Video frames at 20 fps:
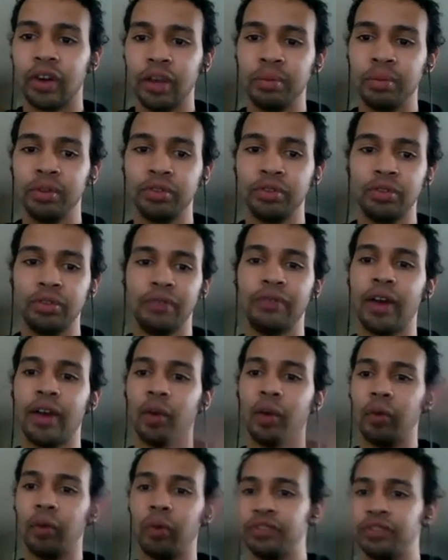able to
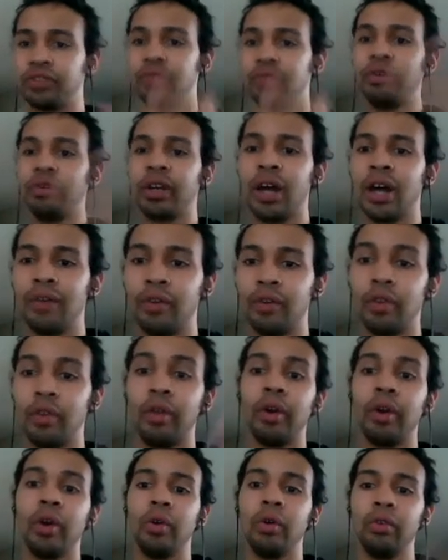find ways to recover
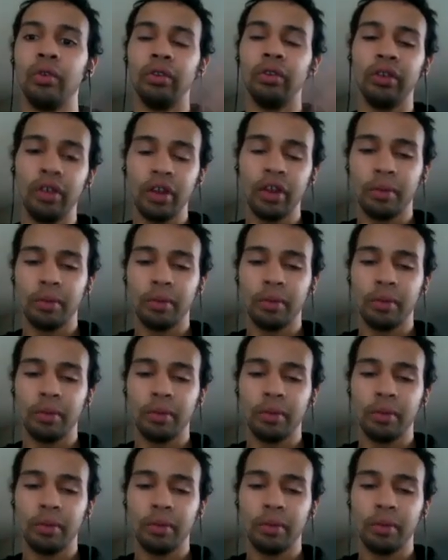their own